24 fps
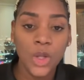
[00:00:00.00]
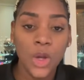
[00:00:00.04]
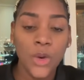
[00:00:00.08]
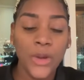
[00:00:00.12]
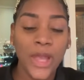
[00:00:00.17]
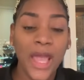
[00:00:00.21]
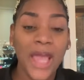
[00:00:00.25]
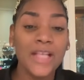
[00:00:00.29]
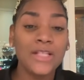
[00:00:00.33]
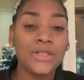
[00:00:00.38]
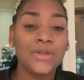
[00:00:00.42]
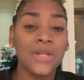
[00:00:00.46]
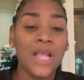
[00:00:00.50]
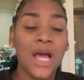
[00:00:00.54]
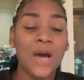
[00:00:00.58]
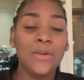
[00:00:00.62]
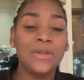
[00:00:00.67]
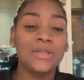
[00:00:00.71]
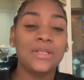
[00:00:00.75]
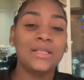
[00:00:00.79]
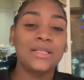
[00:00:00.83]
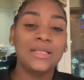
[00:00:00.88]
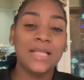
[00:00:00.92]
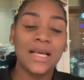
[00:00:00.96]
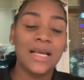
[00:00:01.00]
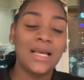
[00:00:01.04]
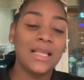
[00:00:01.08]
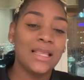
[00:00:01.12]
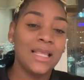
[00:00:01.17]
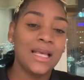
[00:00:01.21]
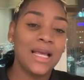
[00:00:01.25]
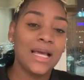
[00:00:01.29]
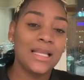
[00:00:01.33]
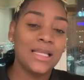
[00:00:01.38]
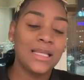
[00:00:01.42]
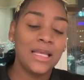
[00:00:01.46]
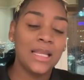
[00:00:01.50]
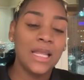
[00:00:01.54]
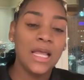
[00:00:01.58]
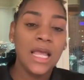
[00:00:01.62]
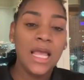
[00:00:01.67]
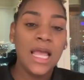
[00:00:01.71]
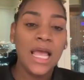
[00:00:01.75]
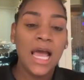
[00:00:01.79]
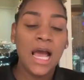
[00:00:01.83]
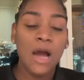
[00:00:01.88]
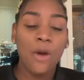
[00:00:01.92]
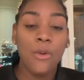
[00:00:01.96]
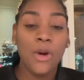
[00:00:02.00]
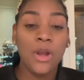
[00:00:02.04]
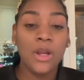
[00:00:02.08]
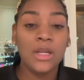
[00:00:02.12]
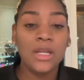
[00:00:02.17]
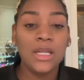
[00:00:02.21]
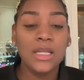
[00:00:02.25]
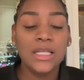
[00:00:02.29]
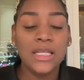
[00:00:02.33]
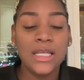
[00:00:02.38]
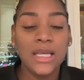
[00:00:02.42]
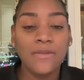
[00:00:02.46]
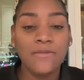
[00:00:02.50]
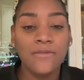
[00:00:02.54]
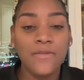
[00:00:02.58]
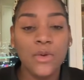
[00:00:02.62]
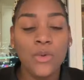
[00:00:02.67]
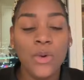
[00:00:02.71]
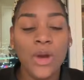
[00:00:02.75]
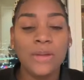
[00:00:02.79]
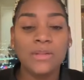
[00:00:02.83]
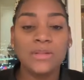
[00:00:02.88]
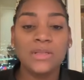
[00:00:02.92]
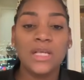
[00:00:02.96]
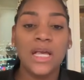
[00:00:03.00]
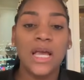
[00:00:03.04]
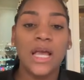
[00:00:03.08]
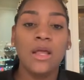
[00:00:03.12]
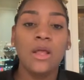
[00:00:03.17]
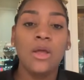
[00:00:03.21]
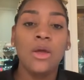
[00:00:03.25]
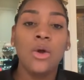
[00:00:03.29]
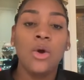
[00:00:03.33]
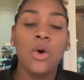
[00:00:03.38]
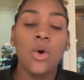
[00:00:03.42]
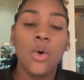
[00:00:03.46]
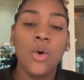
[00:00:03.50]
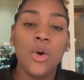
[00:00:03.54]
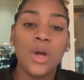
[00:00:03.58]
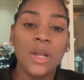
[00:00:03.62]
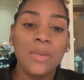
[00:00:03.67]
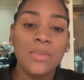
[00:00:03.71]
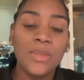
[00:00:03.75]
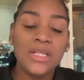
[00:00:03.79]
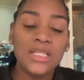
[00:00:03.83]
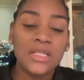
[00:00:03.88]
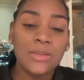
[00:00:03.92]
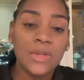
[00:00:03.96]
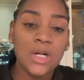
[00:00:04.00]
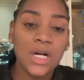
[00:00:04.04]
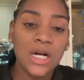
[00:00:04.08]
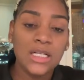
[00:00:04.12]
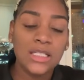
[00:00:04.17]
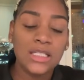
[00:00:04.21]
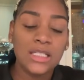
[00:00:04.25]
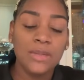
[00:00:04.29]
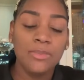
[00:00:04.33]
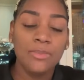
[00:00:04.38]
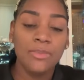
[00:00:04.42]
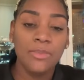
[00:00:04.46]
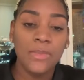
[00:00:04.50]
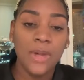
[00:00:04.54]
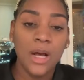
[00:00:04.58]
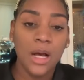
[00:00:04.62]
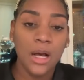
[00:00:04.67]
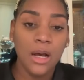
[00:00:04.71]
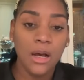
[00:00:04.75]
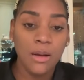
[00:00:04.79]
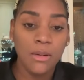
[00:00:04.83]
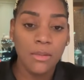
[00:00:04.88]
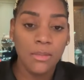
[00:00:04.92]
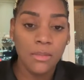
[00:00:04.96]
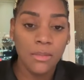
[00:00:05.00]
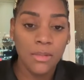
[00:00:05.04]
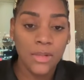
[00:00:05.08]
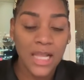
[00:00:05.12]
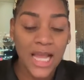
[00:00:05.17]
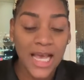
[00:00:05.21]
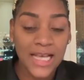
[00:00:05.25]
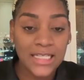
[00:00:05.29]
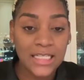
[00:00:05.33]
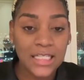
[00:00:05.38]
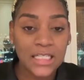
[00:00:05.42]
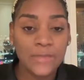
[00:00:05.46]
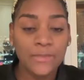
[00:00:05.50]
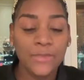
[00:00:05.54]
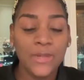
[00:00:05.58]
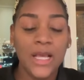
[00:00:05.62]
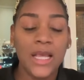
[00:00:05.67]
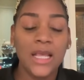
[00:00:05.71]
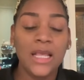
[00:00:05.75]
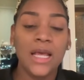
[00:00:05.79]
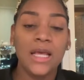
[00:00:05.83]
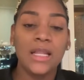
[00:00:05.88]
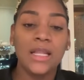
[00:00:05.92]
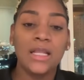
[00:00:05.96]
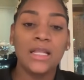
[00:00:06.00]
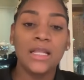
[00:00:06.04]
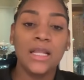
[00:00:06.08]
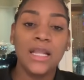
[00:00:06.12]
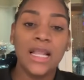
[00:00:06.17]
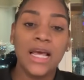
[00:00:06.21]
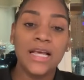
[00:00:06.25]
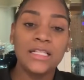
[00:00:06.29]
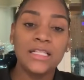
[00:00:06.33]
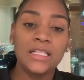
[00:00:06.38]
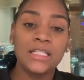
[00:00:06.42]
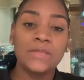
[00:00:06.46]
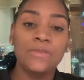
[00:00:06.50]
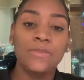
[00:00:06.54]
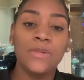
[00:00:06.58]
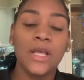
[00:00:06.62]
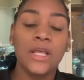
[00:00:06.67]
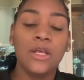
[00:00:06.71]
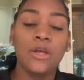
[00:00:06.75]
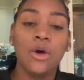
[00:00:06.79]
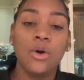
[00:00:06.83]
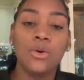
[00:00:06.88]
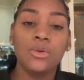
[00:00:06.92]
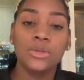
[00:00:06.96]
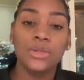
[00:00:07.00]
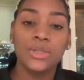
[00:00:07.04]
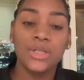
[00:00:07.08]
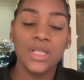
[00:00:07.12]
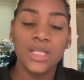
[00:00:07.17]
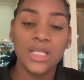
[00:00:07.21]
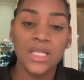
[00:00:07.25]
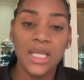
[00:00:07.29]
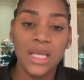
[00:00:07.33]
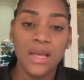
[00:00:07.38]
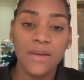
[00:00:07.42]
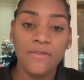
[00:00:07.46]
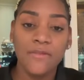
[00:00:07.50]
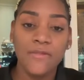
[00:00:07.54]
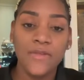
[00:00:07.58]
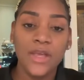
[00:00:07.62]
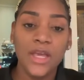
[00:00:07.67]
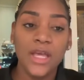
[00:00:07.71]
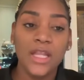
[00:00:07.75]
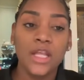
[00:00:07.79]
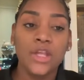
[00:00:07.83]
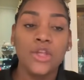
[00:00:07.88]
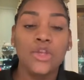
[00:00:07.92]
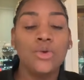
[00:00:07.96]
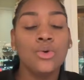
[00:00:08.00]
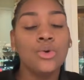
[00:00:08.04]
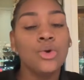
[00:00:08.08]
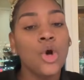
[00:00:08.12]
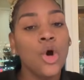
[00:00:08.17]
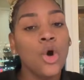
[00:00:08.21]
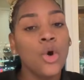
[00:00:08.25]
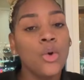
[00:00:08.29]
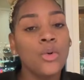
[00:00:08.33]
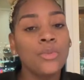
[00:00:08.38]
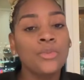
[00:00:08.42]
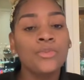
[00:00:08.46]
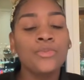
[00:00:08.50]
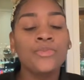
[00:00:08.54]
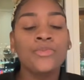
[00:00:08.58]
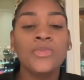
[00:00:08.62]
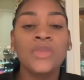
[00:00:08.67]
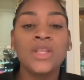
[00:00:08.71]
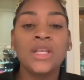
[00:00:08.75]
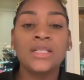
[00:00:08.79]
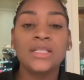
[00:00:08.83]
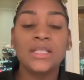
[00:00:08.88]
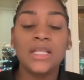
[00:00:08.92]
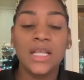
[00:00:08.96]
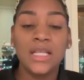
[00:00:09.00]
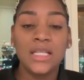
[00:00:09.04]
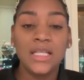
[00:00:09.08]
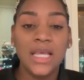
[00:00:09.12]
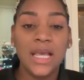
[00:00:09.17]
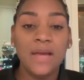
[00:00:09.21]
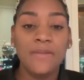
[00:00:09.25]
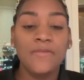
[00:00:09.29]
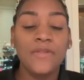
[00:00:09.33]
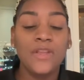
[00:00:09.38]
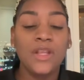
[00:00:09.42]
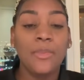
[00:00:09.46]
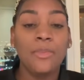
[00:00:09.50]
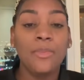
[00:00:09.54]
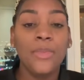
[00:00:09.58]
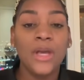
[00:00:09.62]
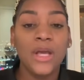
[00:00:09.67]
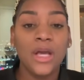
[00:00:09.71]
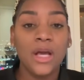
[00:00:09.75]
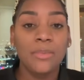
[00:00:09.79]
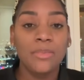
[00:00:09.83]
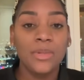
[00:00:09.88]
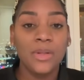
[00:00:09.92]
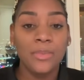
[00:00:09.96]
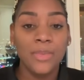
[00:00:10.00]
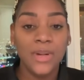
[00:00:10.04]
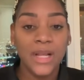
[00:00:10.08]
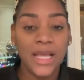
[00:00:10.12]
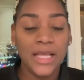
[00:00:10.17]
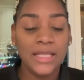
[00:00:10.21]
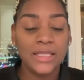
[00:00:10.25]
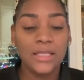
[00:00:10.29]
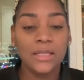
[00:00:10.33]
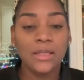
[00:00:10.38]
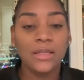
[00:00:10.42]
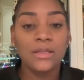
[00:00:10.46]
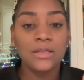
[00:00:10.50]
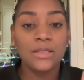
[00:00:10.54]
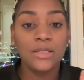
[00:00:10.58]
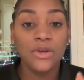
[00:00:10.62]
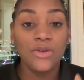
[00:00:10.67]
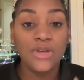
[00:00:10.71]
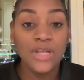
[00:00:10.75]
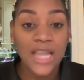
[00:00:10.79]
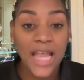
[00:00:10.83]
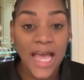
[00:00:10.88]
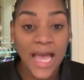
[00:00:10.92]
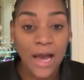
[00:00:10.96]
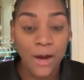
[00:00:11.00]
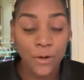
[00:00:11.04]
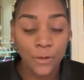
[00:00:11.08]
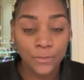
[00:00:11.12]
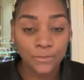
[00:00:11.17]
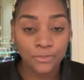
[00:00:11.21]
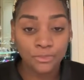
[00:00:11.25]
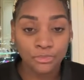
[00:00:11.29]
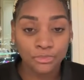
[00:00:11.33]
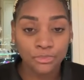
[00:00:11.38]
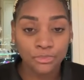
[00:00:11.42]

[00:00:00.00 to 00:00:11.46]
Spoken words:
Okay, so that was the second thing I did. I went on the DMV website, ordered me some custom license plate, and then the license plate goes to the DMV, and then you go to the DMV to pick up the plates. So now,